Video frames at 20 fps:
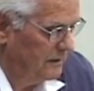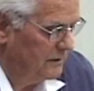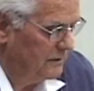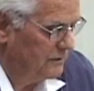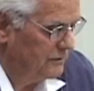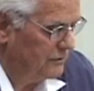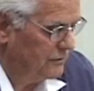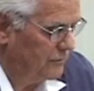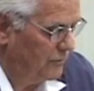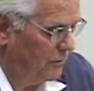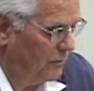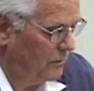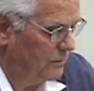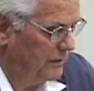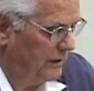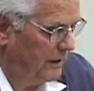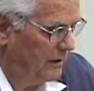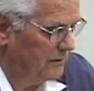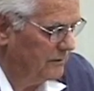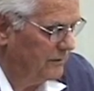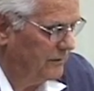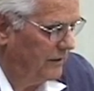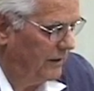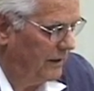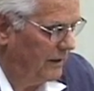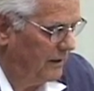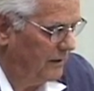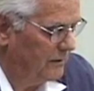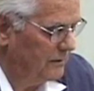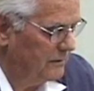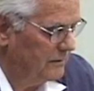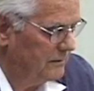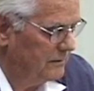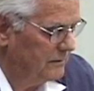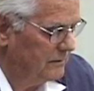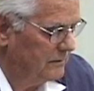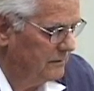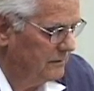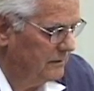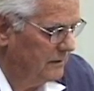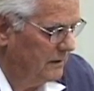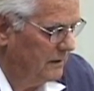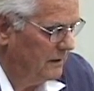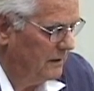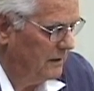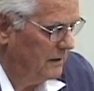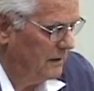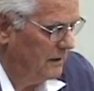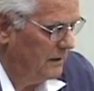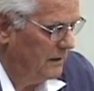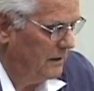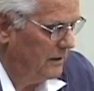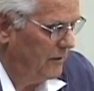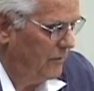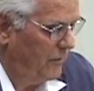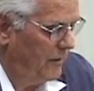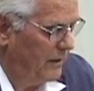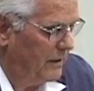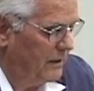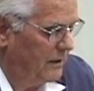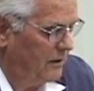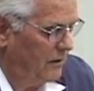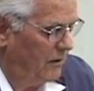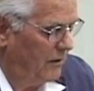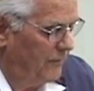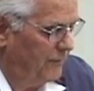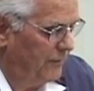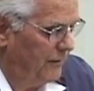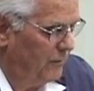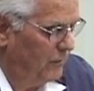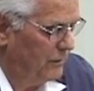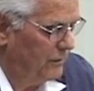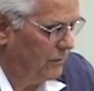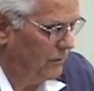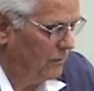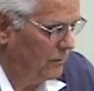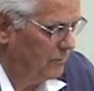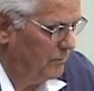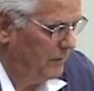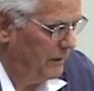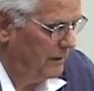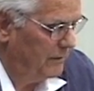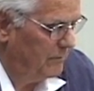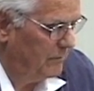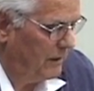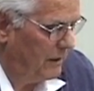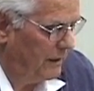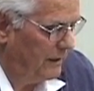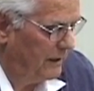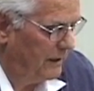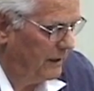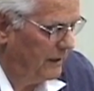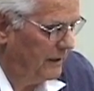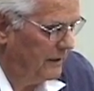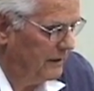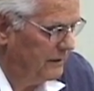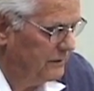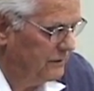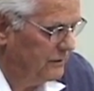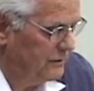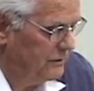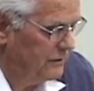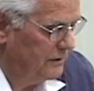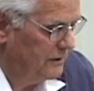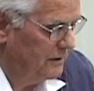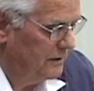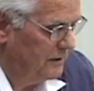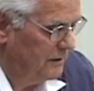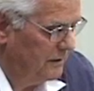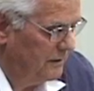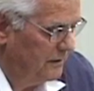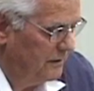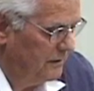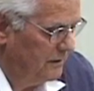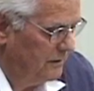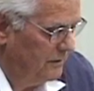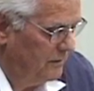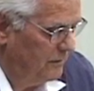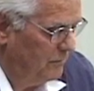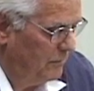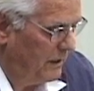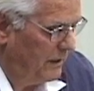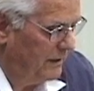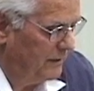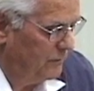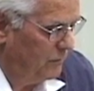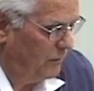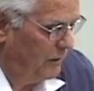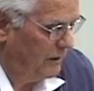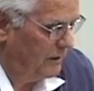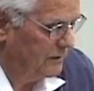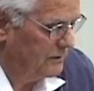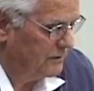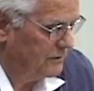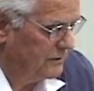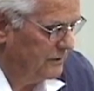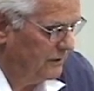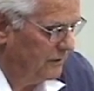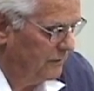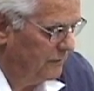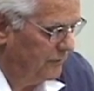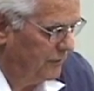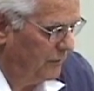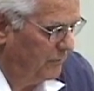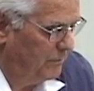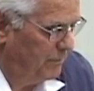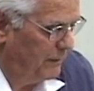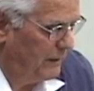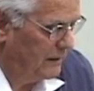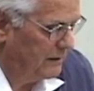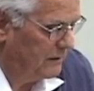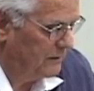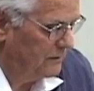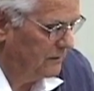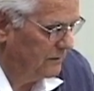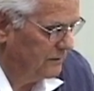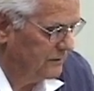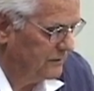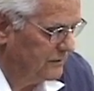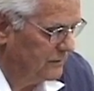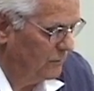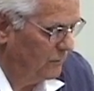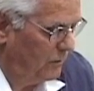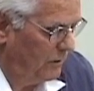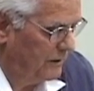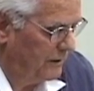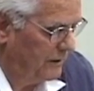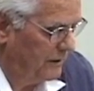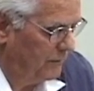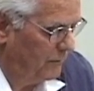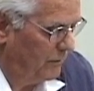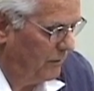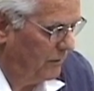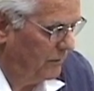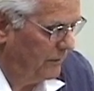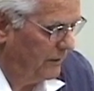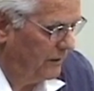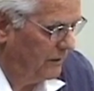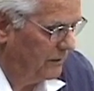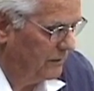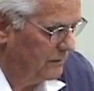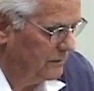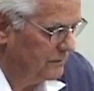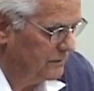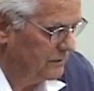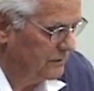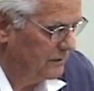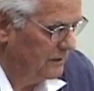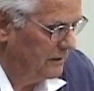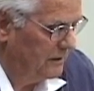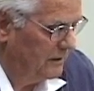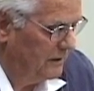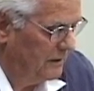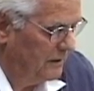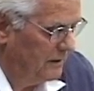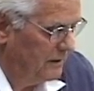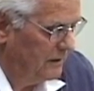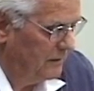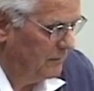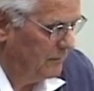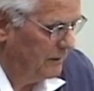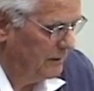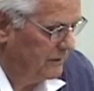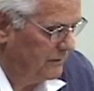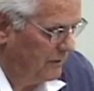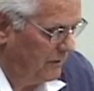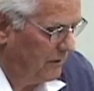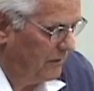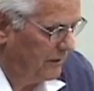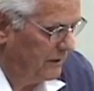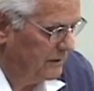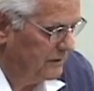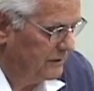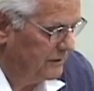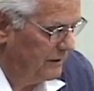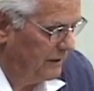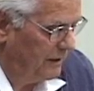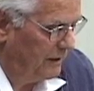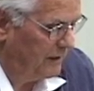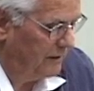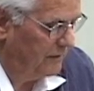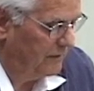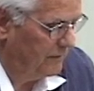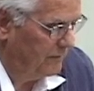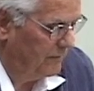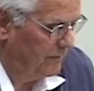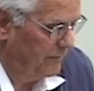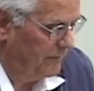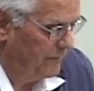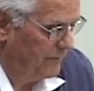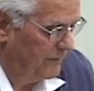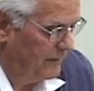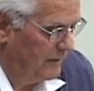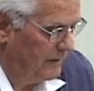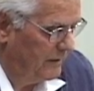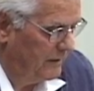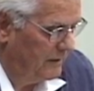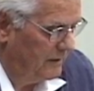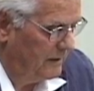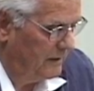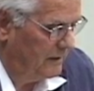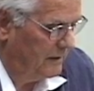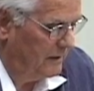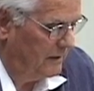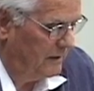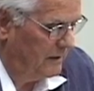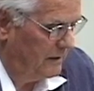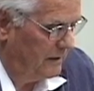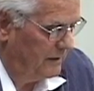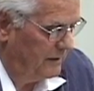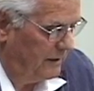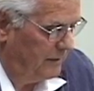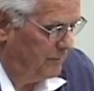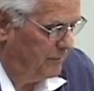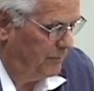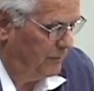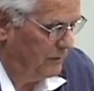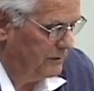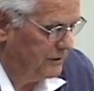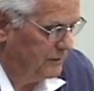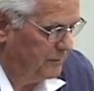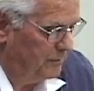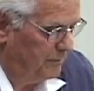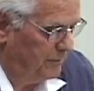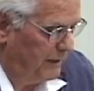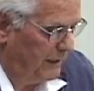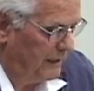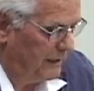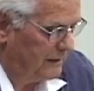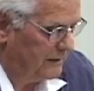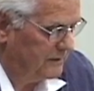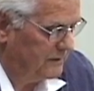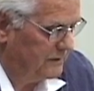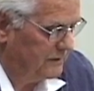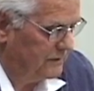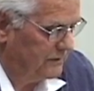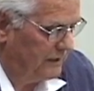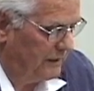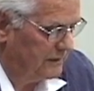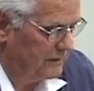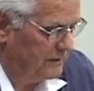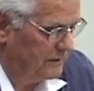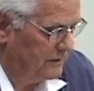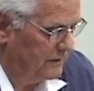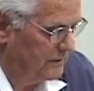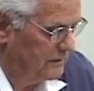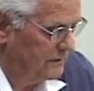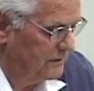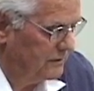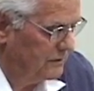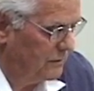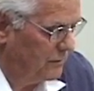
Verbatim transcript: stroll downtown, drink coffee with old men my age who might wear silver buckles won in rodeos but tarnished now. They'd push back Stetson's